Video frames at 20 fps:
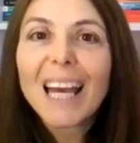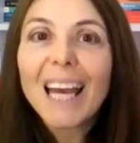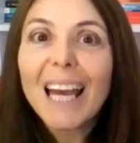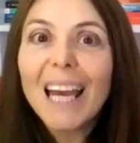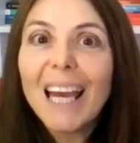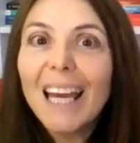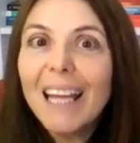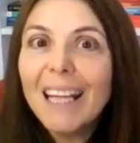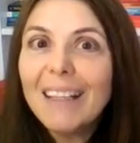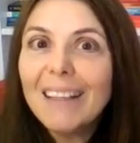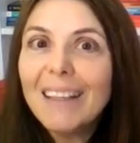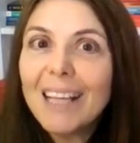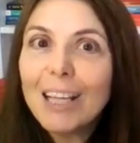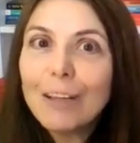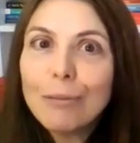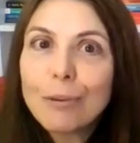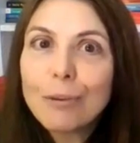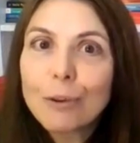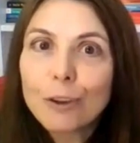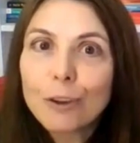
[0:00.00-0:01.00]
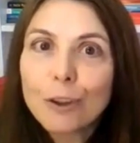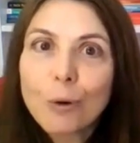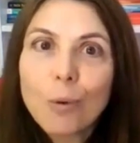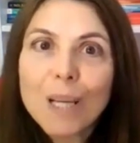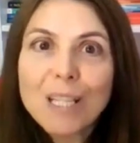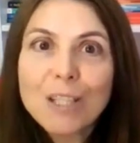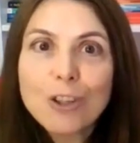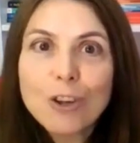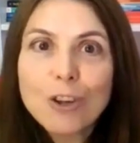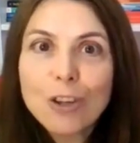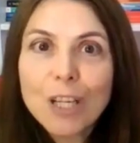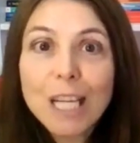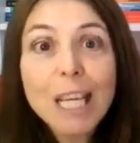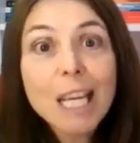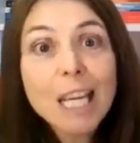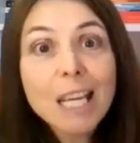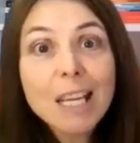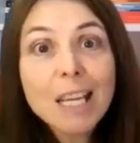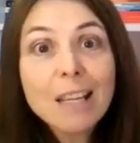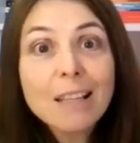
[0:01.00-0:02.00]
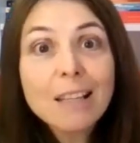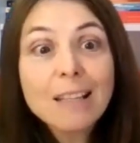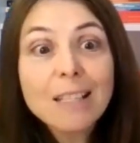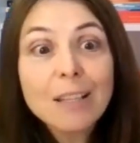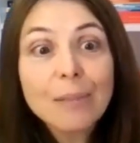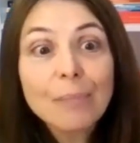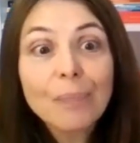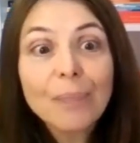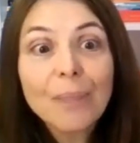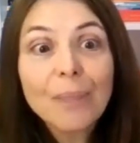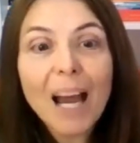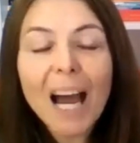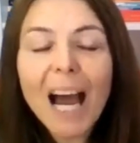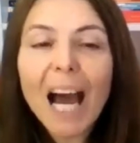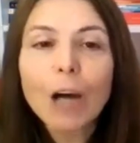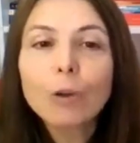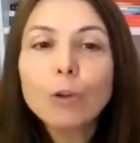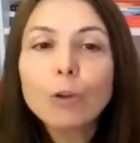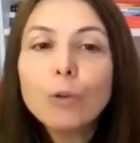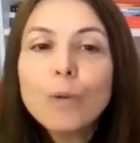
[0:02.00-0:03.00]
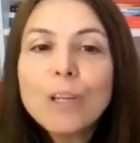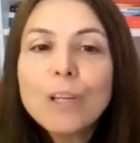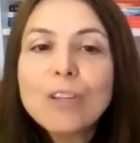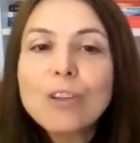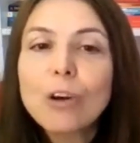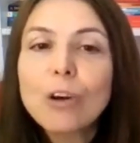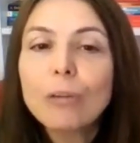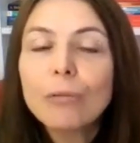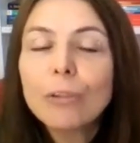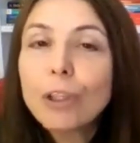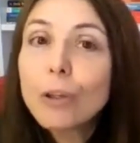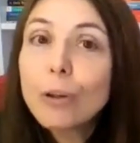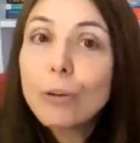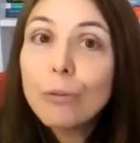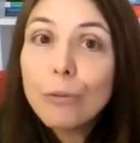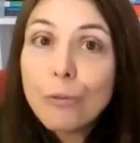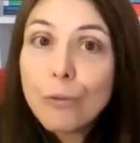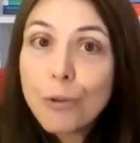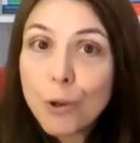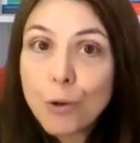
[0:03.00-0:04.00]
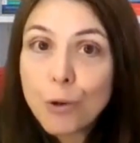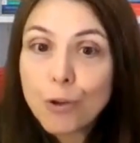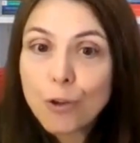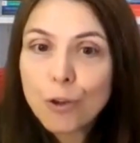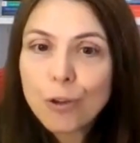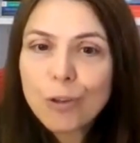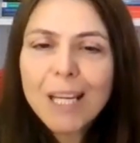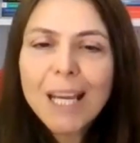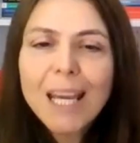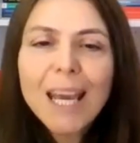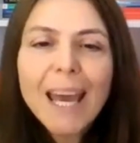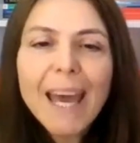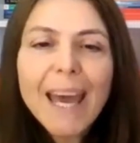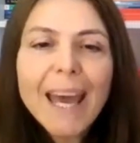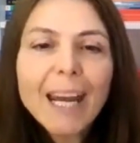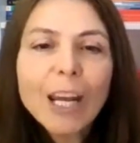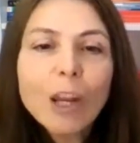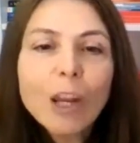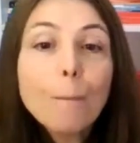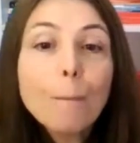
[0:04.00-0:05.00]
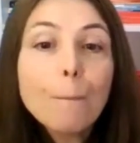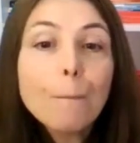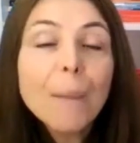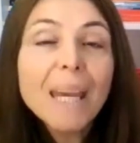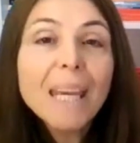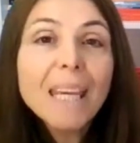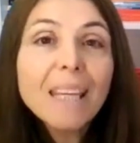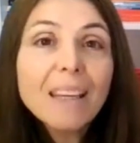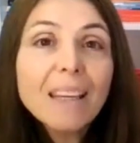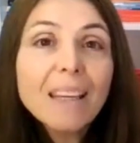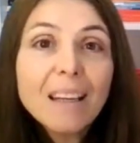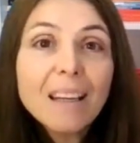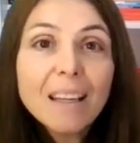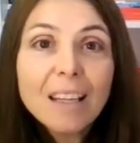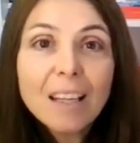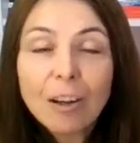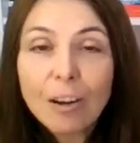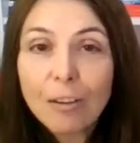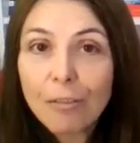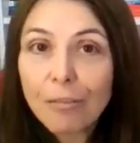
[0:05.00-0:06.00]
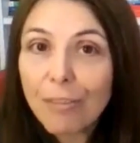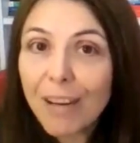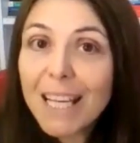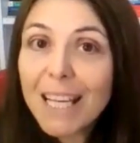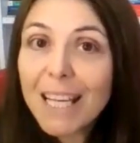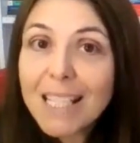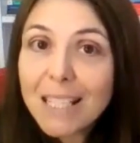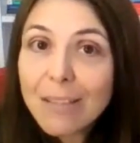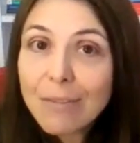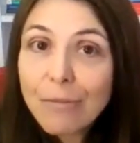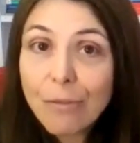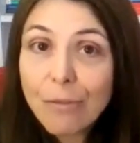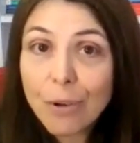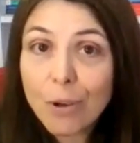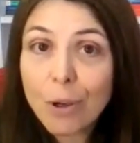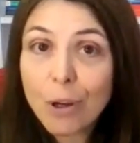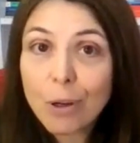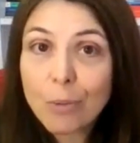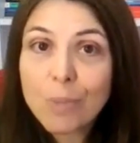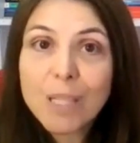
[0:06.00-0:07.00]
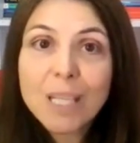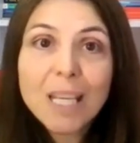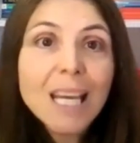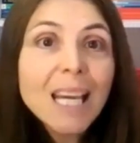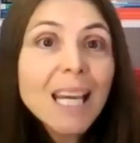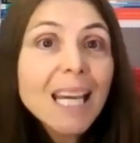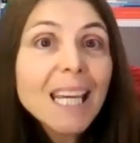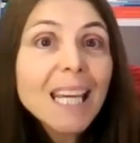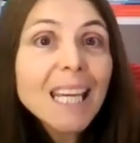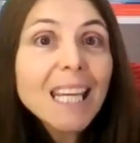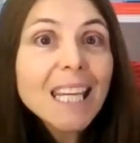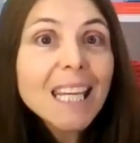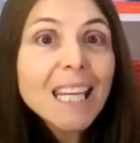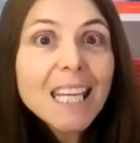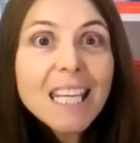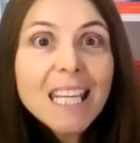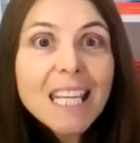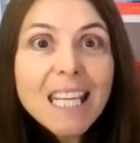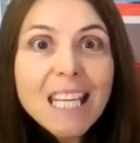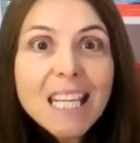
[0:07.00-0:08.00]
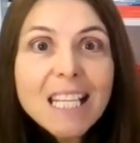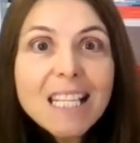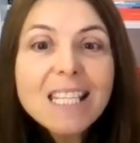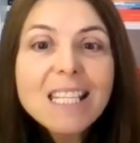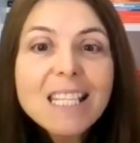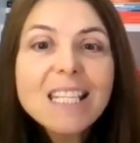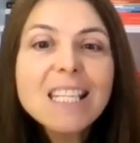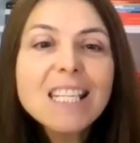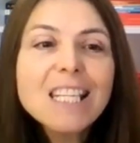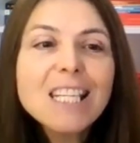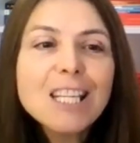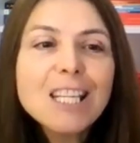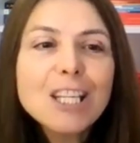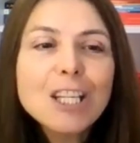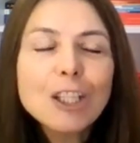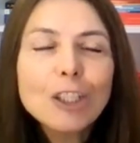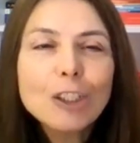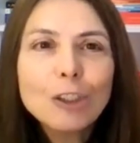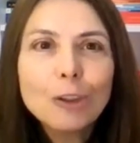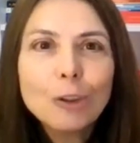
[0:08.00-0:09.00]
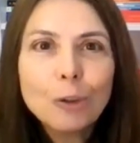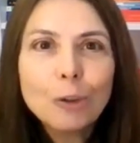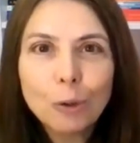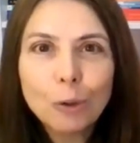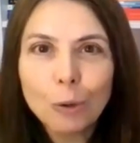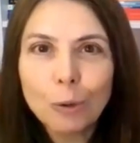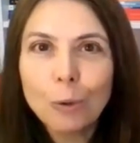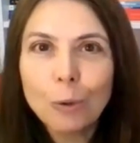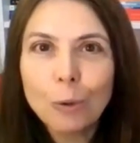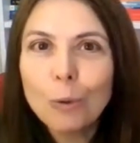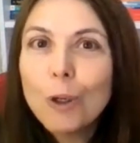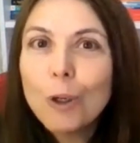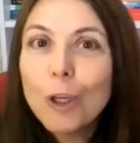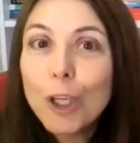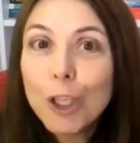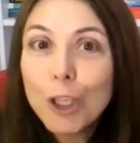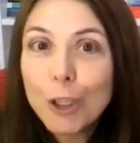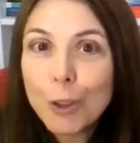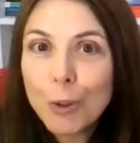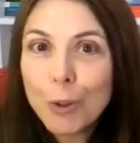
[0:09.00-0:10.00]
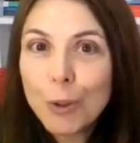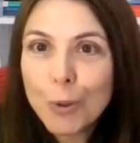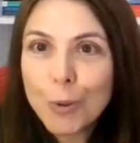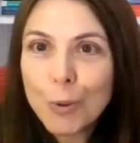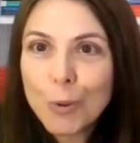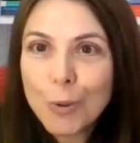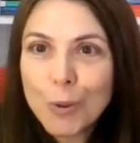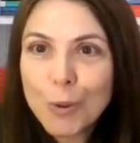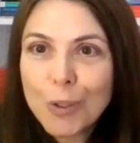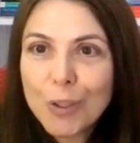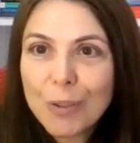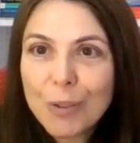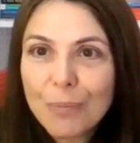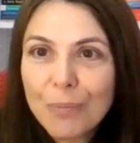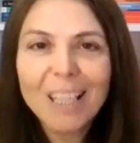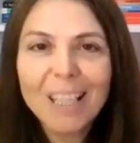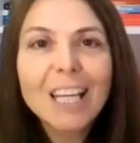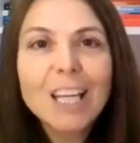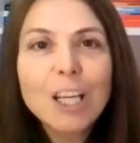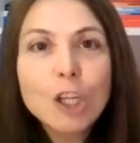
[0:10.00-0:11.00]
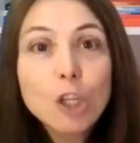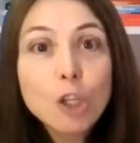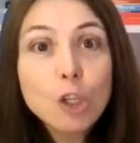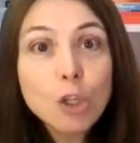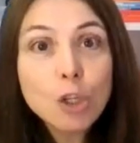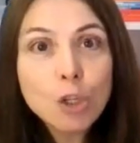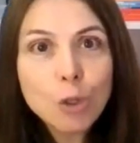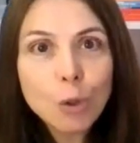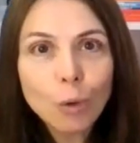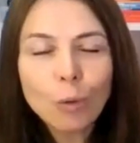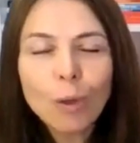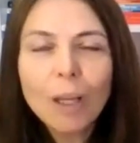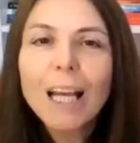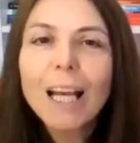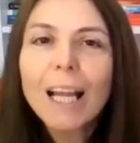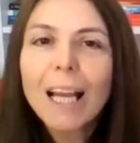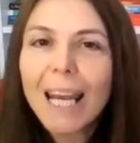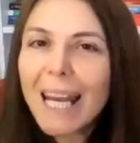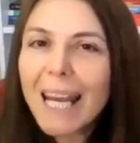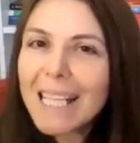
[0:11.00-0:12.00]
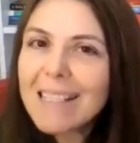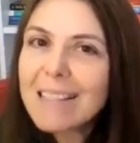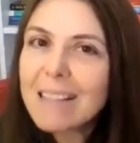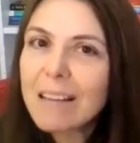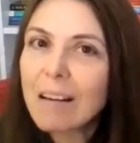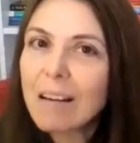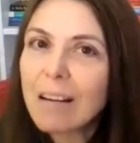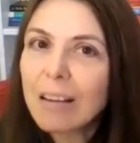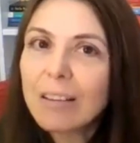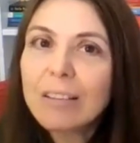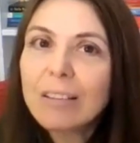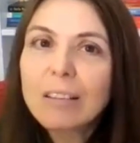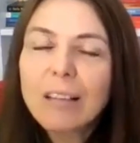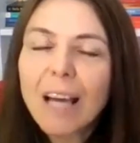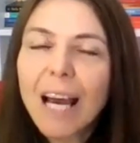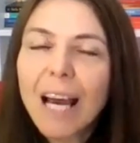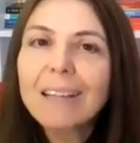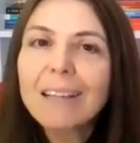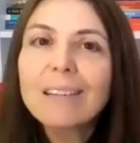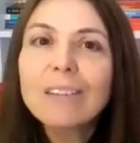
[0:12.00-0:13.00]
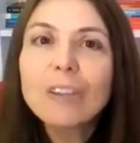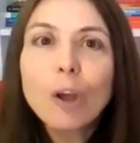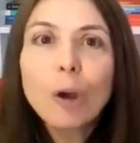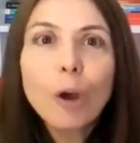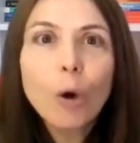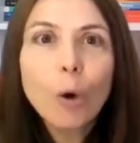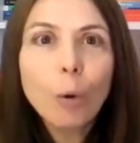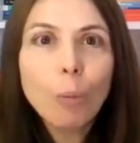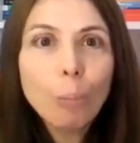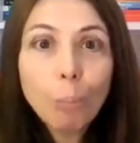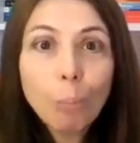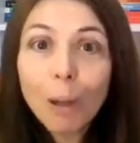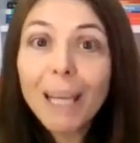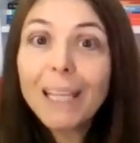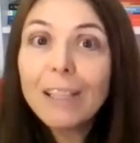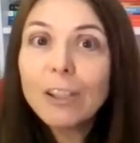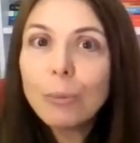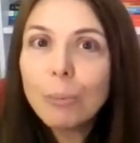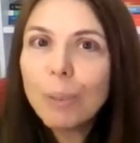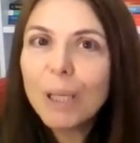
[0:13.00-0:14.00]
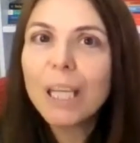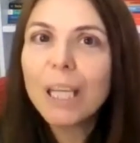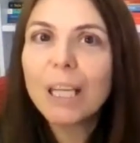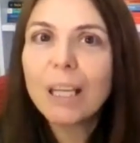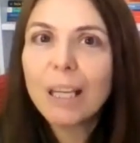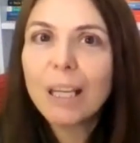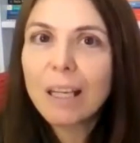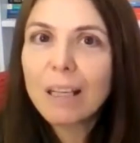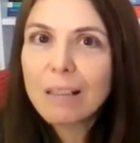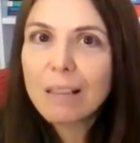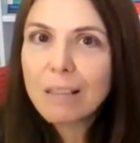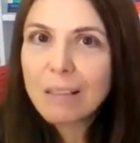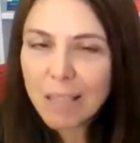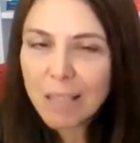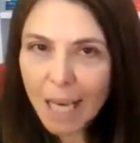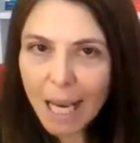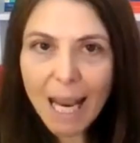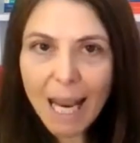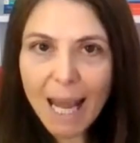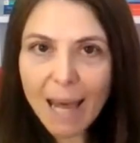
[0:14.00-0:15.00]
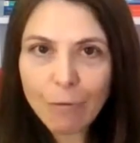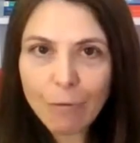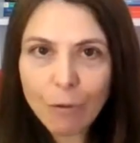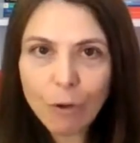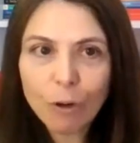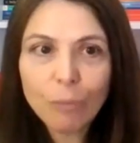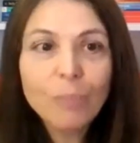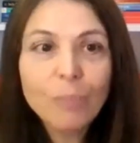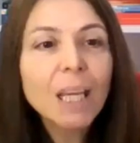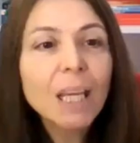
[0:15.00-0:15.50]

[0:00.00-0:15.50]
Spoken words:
And therefore, the question is, how do we solve the confusion and make reflexive verbs easy to use? So let's start at complete beginner level.